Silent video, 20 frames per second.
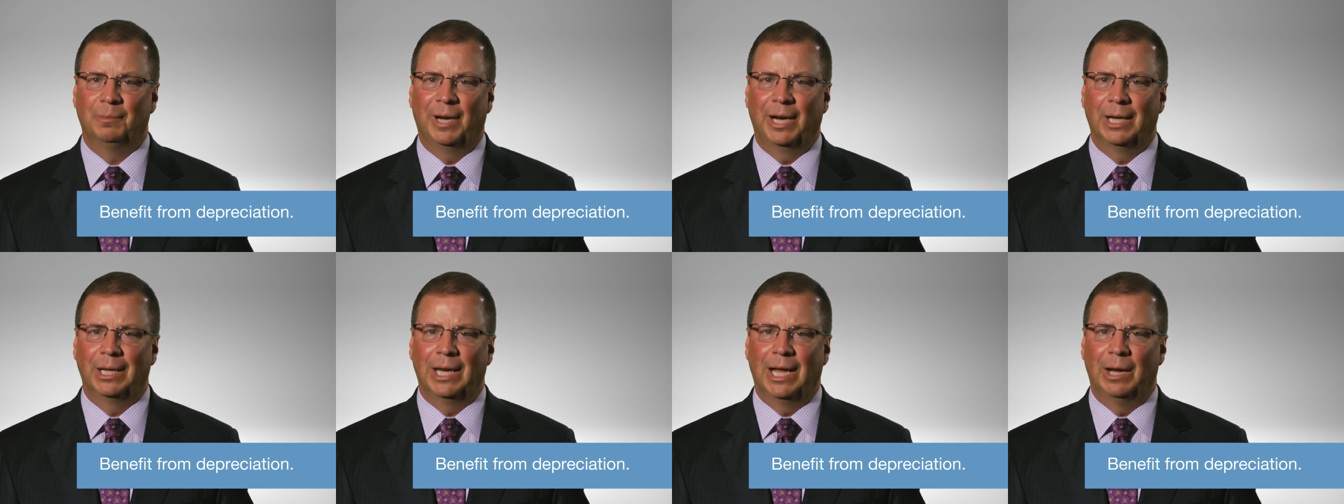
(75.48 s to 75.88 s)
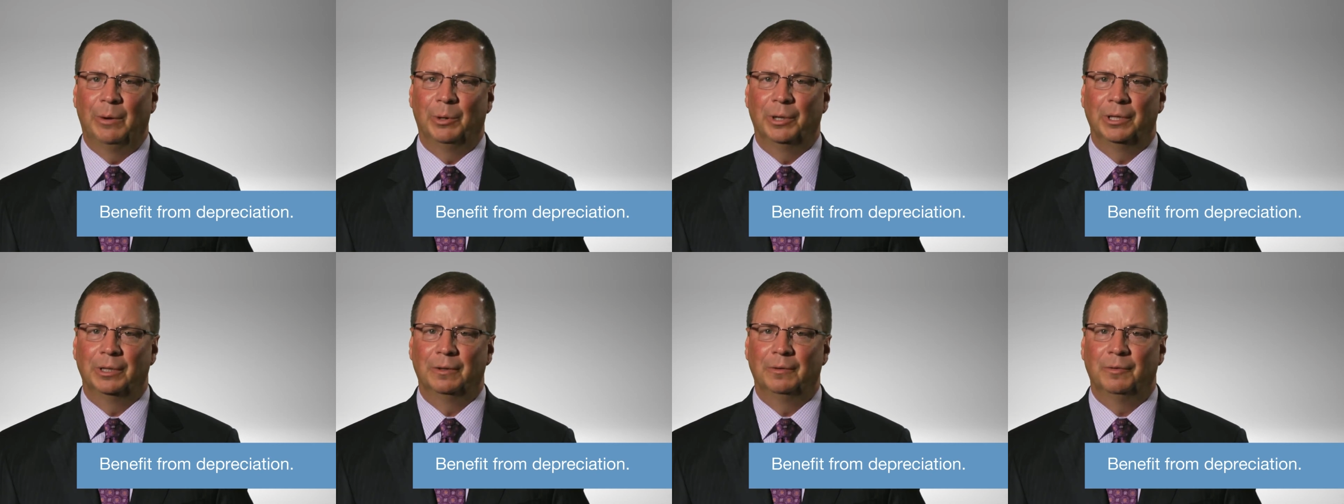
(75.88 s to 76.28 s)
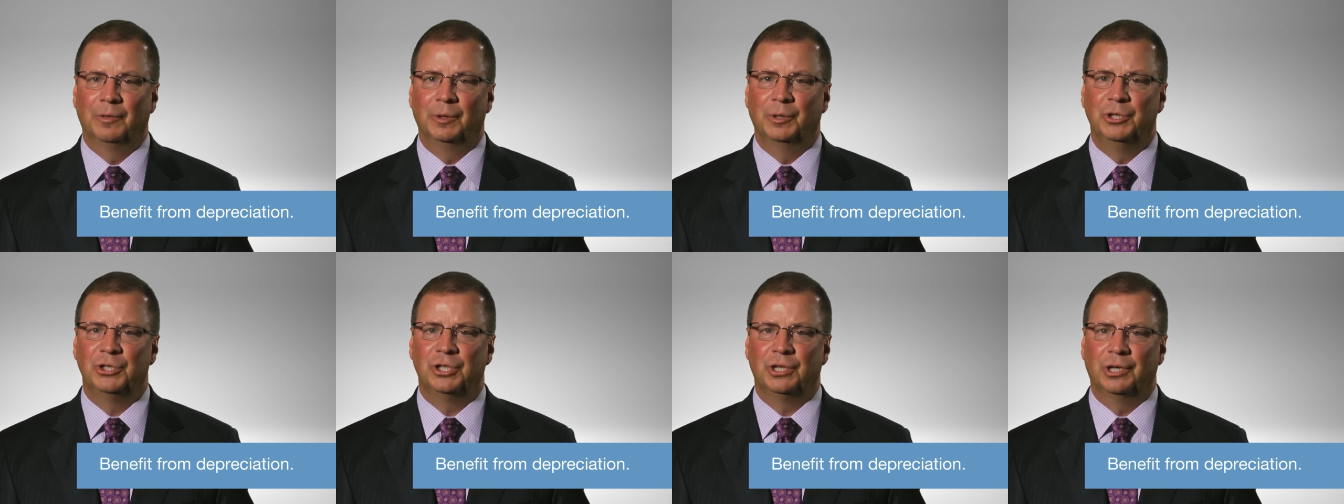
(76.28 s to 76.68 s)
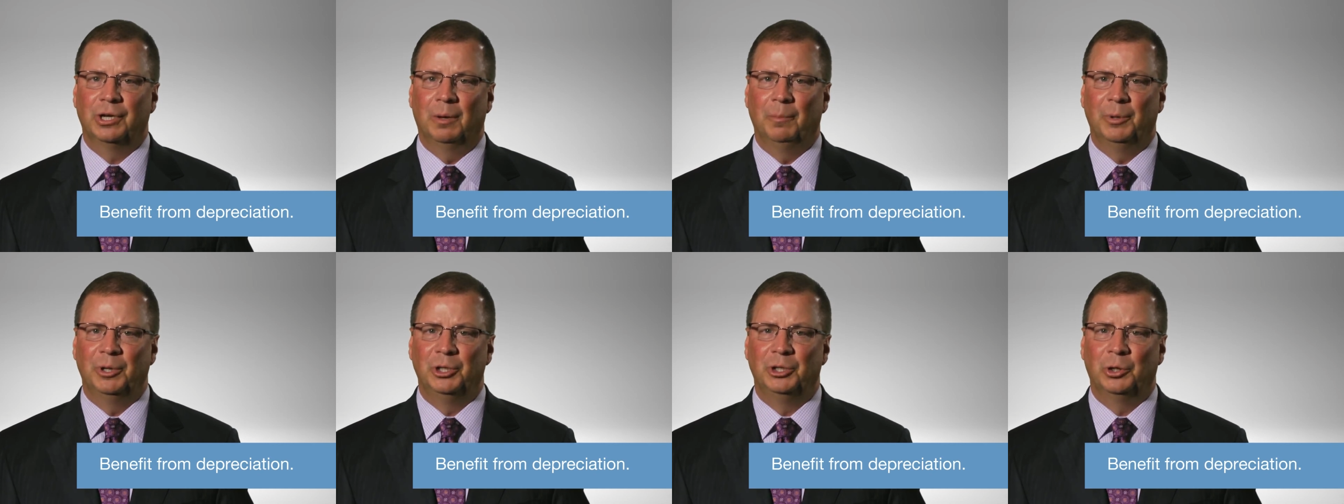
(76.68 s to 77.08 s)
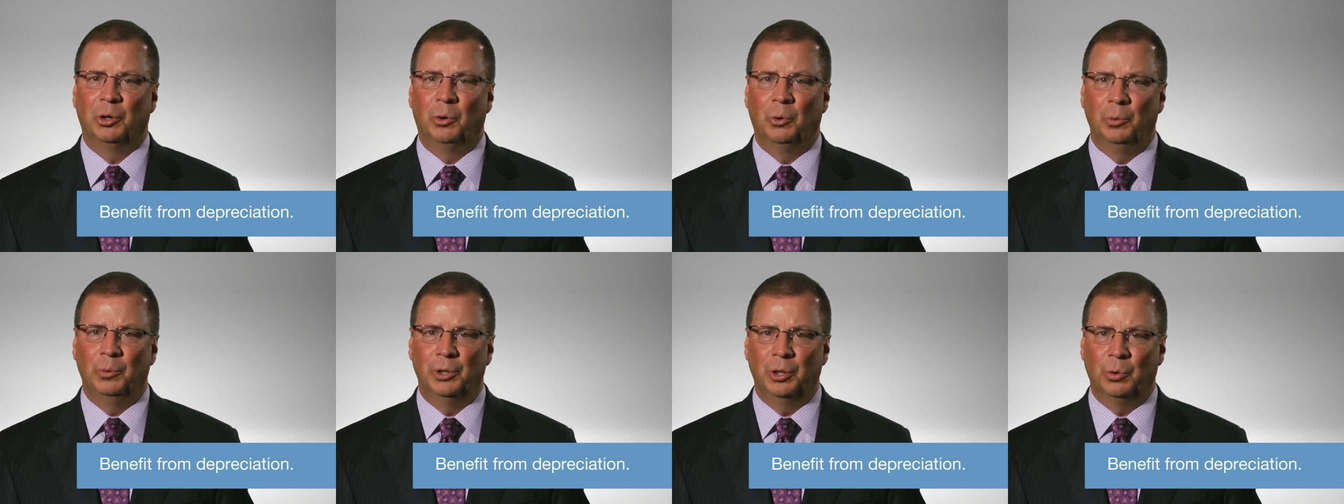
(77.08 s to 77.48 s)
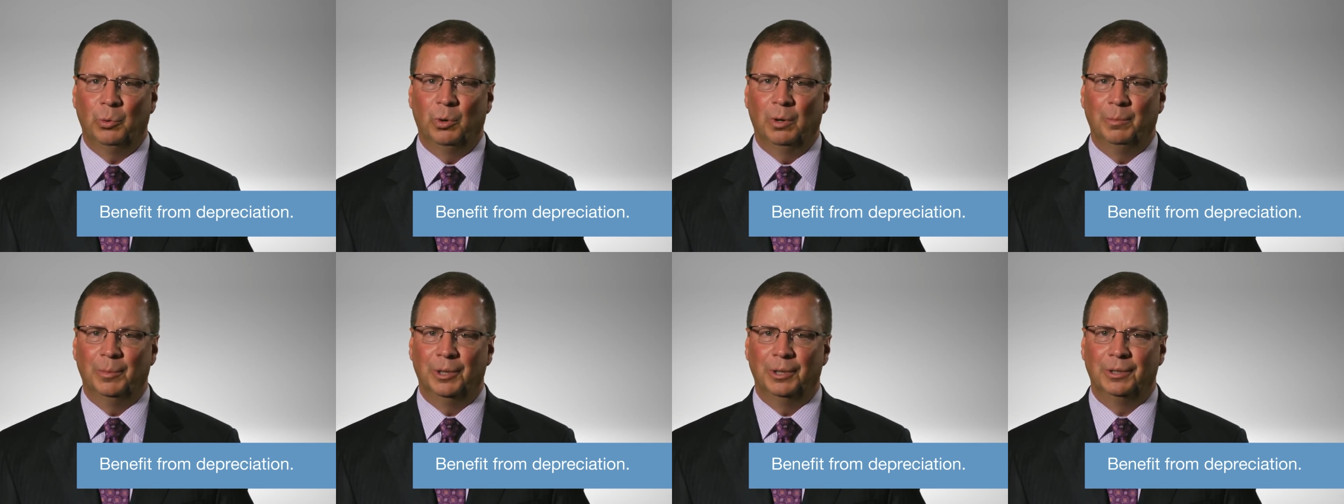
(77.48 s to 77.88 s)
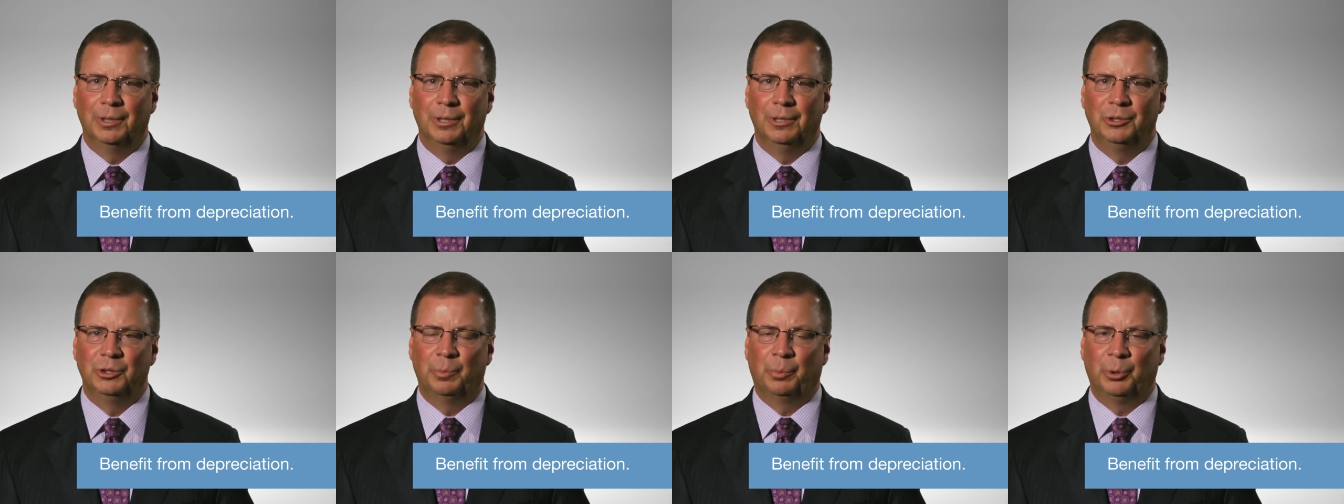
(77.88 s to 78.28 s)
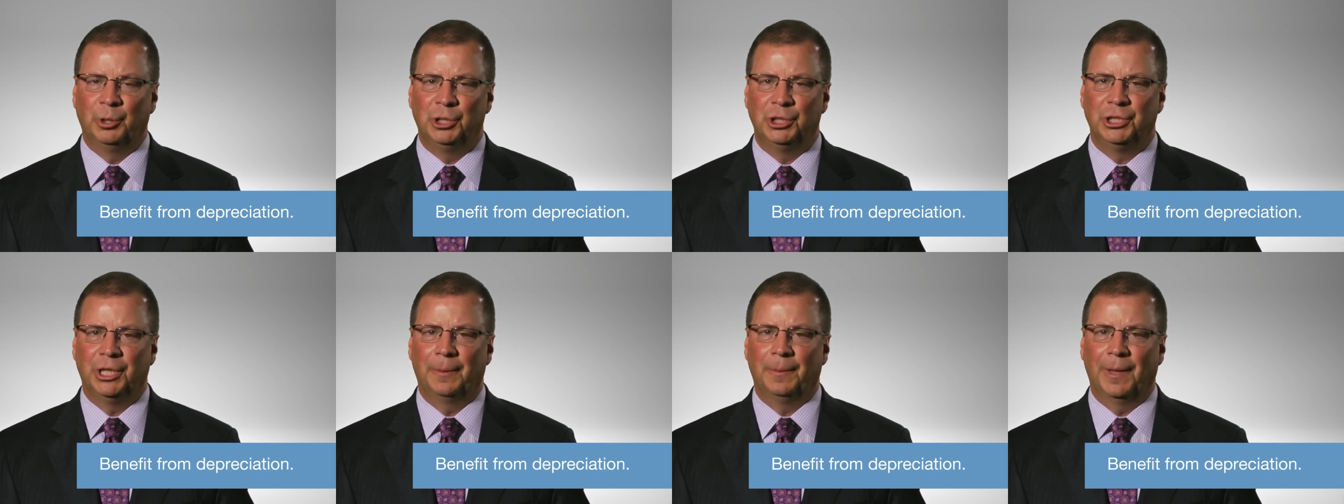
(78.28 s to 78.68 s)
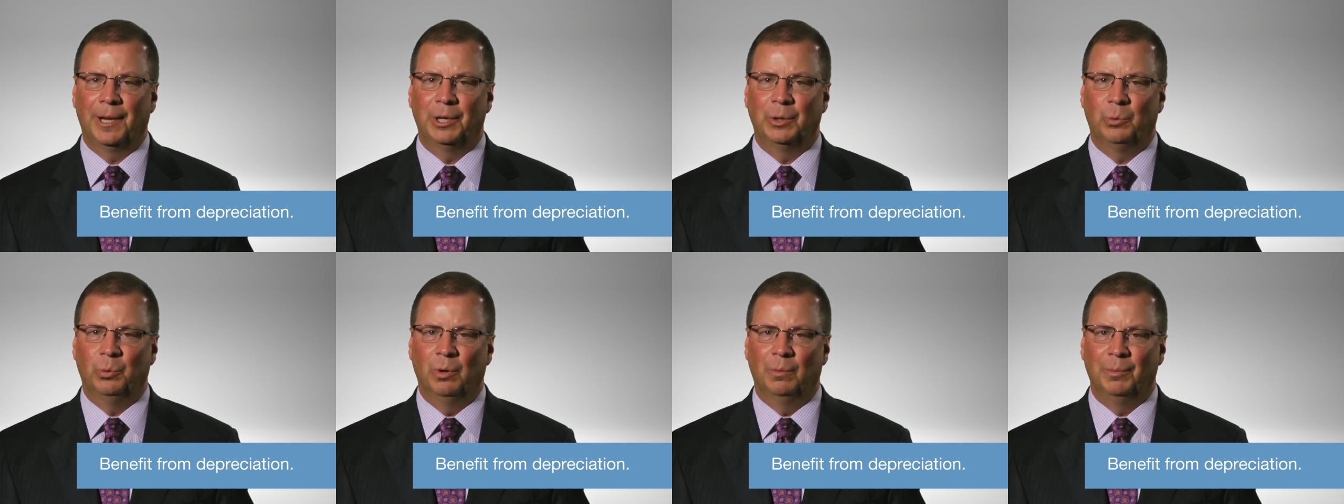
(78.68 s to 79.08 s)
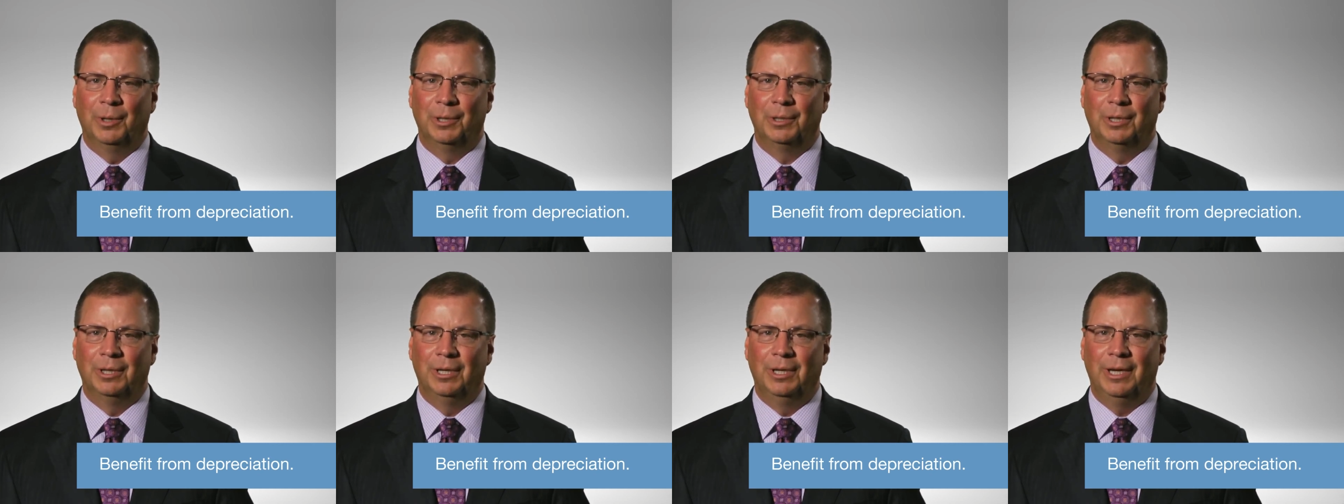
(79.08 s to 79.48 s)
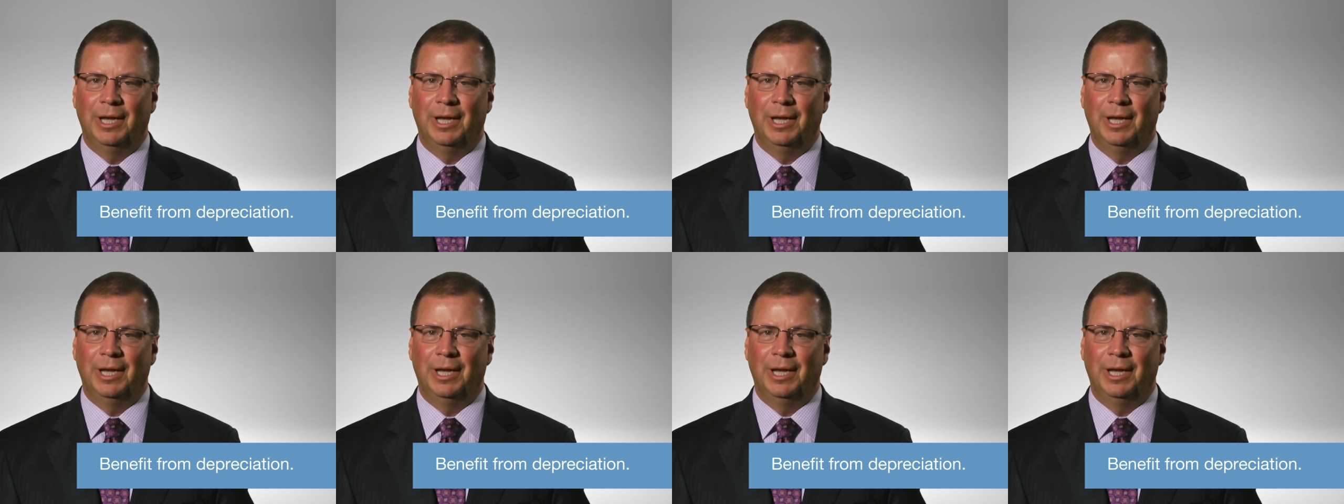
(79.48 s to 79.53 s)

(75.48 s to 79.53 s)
by allowing the leasing company to own the equipment, depreciate that equipment,